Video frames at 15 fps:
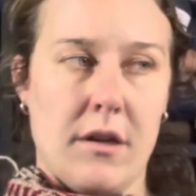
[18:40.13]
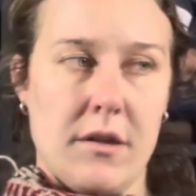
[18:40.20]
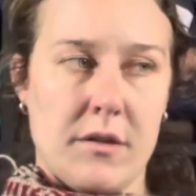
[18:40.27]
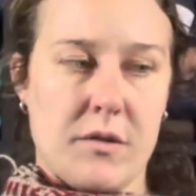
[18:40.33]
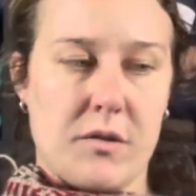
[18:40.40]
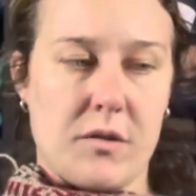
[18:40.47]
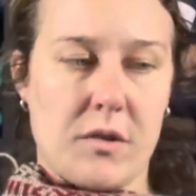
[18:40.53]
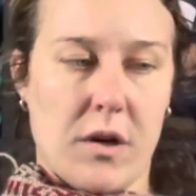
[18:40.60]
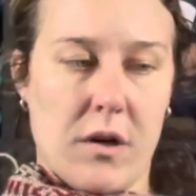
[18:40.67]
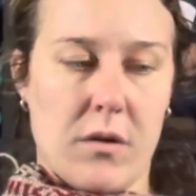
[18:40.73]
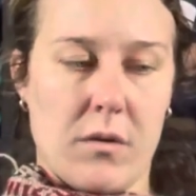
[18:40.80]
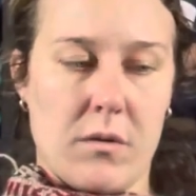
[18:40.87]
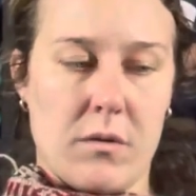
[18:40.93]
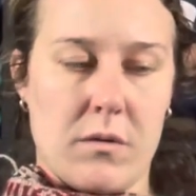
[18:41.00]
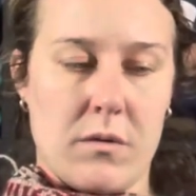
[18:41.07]

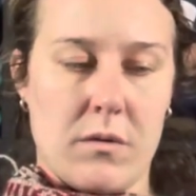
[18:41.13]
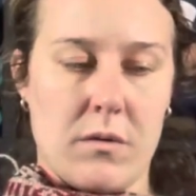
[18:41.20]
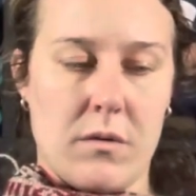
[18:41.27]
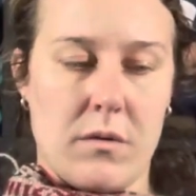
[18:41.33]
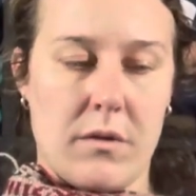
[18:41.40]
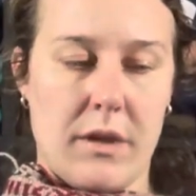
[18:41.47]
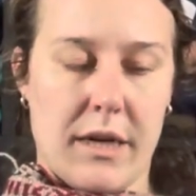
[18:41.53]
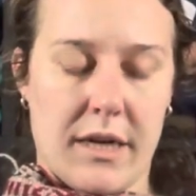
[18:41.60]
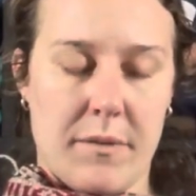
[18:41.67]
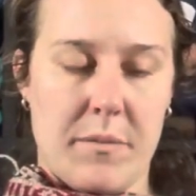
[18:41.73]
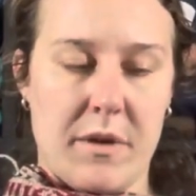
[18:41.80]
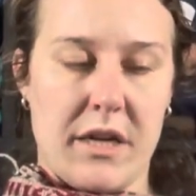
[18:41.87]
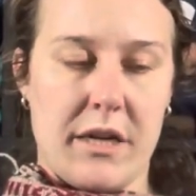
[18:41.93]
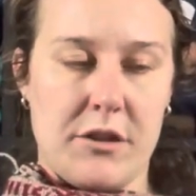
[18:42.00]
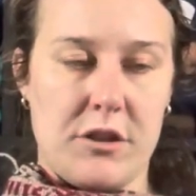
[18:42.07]
So that could
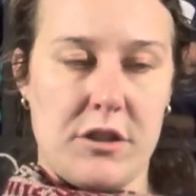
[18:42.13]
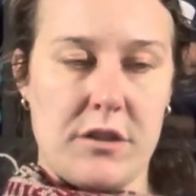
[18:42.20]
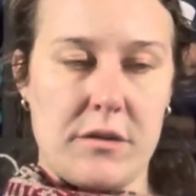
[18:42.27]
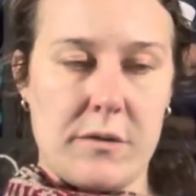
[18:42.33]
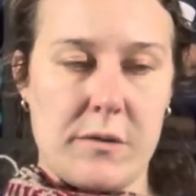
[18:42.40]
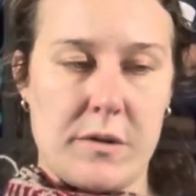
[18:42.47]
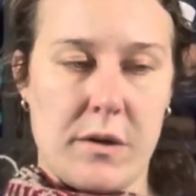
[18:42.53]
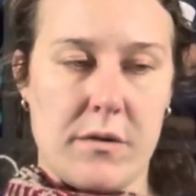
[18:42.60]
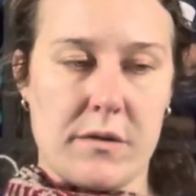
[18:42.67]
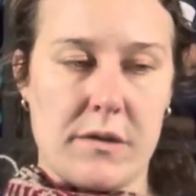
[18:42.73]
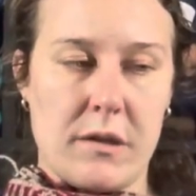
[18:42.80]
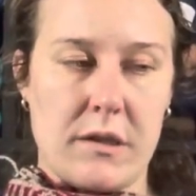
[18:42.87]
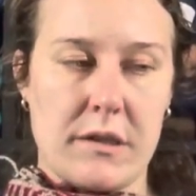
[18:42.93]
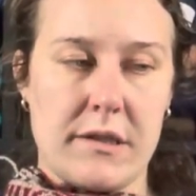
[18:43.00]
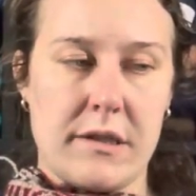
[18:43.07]
be an issue. So as
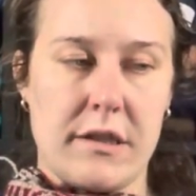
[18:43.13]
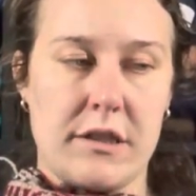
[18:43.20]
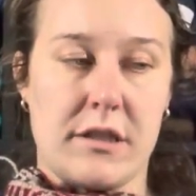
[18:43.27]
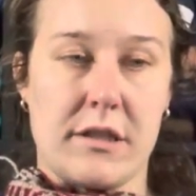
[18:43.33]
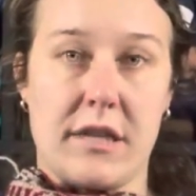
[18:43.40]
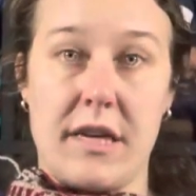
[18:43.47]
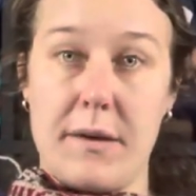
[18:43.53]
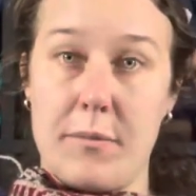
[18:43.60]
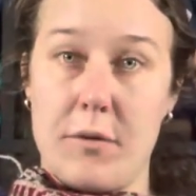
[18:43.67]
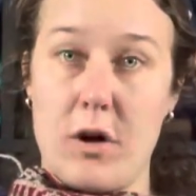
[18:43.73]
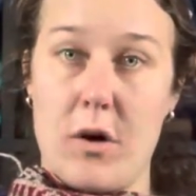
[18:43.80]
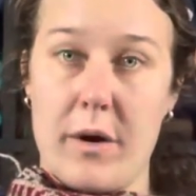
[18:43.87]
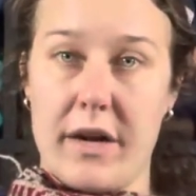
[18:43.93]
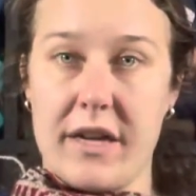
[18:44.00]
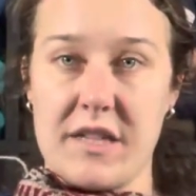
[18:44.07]
long as I just keep
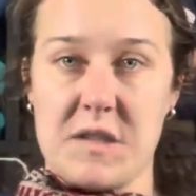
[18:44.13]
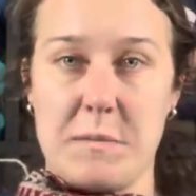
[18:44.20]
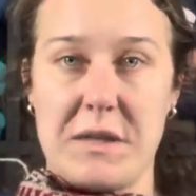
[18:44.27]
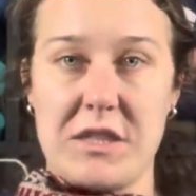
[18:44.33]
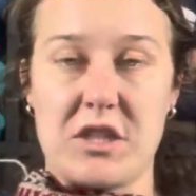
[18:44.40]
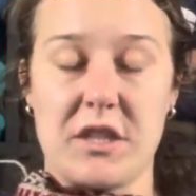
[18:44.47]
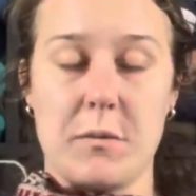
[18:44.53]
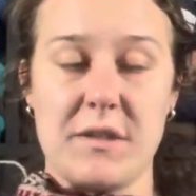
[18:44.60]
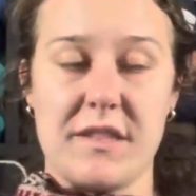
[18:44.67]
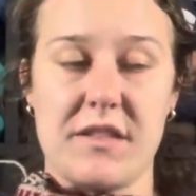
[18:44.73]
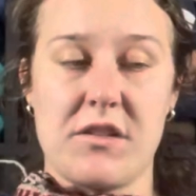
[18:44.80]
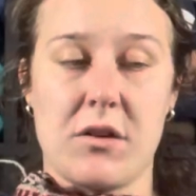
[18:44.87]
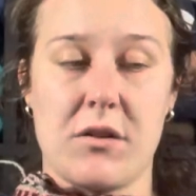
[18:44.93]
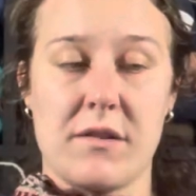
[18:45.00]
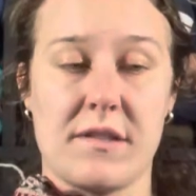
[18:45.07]
going, especially once I
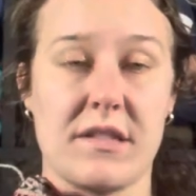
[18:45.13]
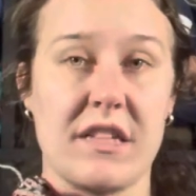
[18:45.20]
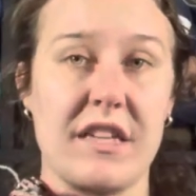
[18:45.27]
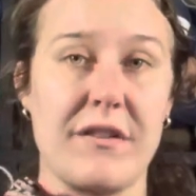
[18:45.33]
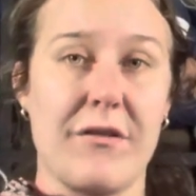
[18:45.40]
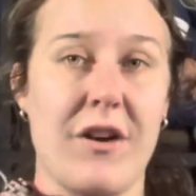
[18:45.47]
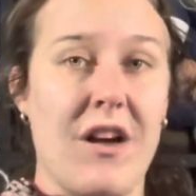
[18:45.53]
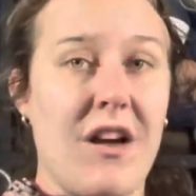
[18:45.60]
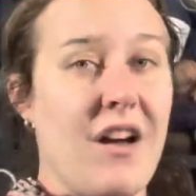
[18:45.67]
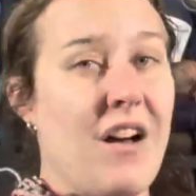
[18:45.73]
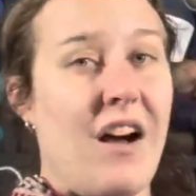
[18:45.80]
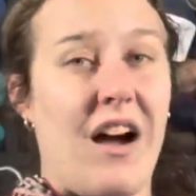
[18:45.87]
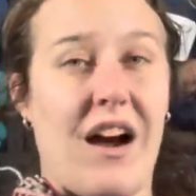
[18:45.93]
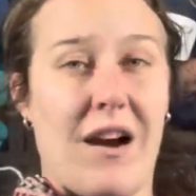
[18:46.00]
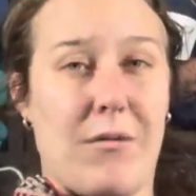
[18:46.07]
start a sleeve,
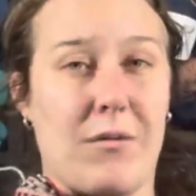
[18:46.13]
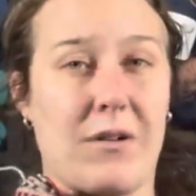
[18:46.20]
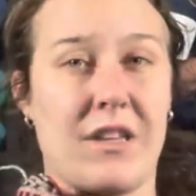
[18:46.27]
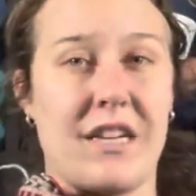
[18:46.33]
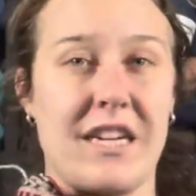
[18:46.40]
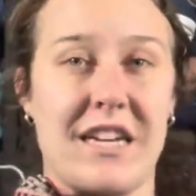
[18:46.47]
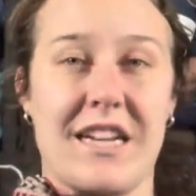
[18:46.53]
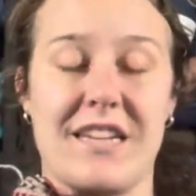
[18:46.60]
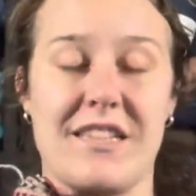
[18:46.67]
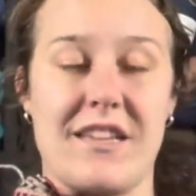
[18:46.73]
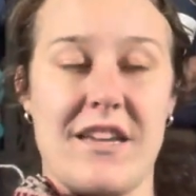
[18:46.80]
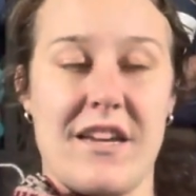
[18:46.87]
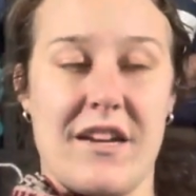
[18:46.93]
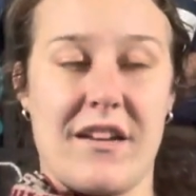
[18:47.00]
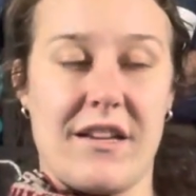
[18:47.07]
I really need to get to
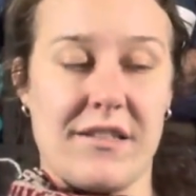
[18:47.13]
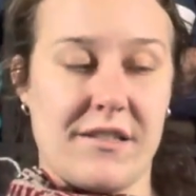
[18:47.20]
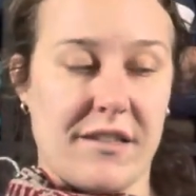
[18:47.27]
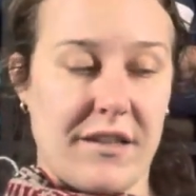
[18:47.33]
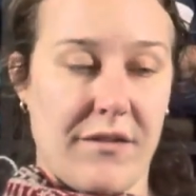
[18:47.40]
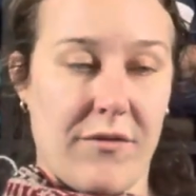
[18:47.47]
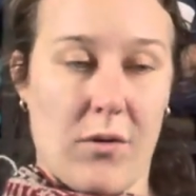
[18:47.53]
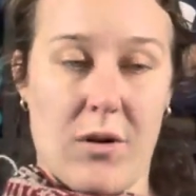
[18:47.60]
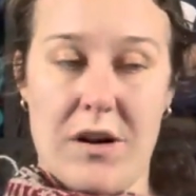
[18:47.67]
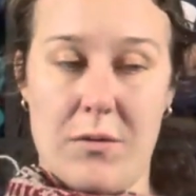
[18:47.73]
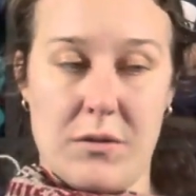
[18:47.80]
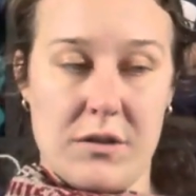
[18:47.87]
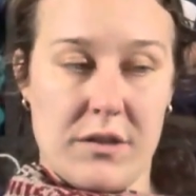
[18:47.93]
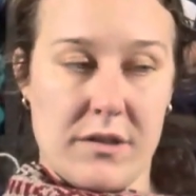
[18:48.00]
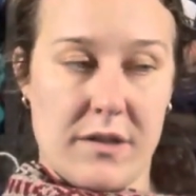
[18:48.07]
the end of that sleeve or I
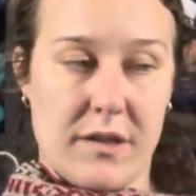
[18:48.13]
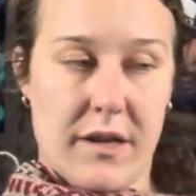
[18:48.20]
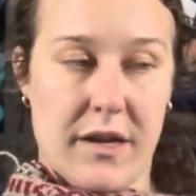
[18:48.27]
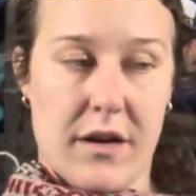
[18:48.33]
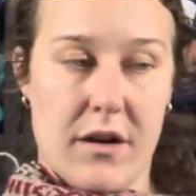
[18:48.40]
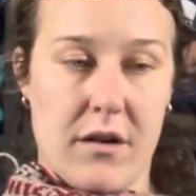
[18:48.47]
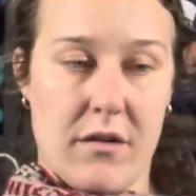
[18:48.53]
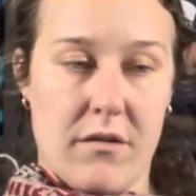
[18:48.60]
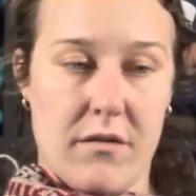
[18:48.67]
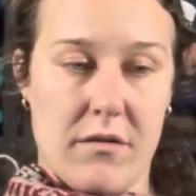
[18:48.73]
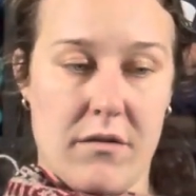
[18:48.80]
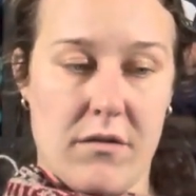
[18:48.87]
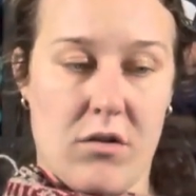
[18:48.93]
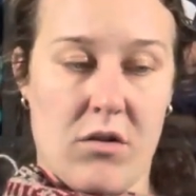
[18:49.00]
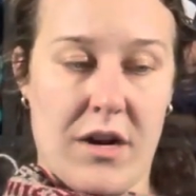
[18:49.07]
will just like
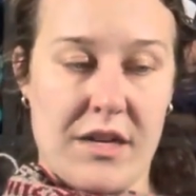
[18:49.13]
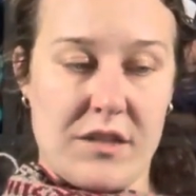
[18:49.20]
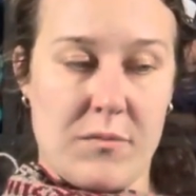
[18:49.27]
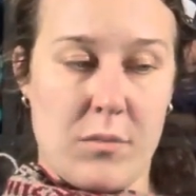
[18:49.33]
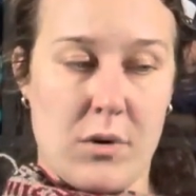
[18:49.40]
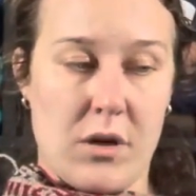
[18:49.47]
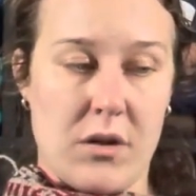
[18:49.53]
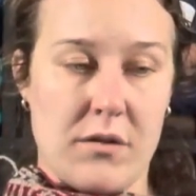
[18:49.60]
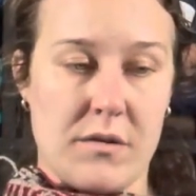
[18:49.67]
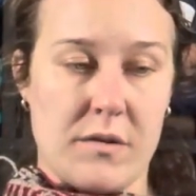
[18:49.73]
crash and burn.